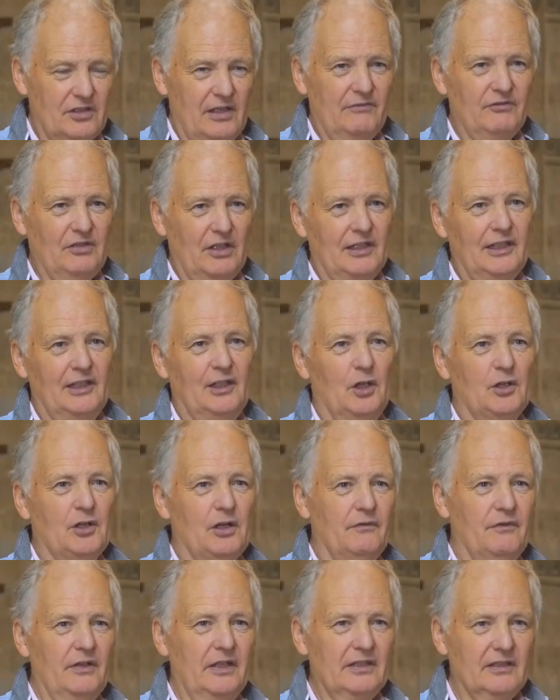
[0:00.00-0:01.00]
They've done a lot
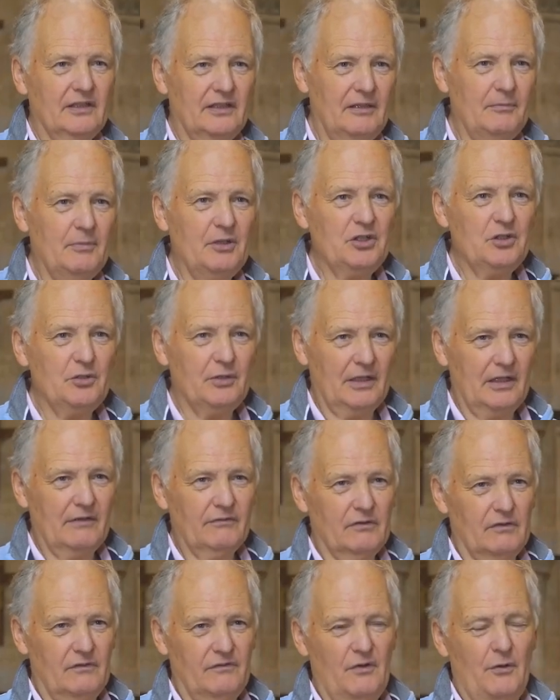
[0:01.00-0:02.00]
of it and they've been doing
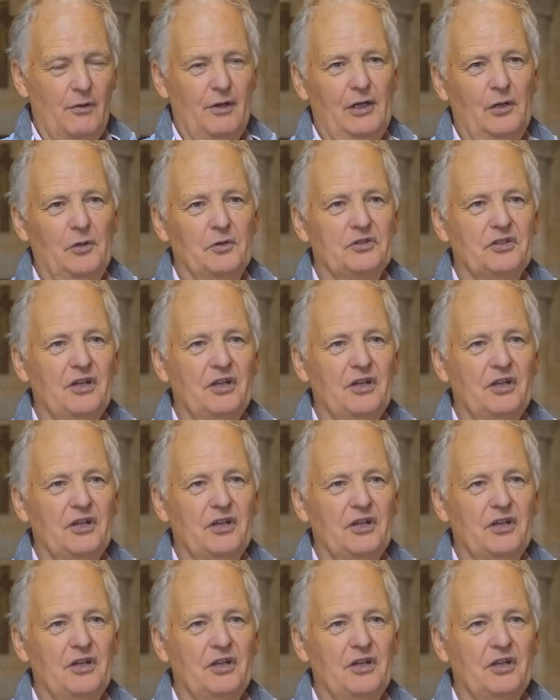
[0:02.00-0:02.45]
it for a very long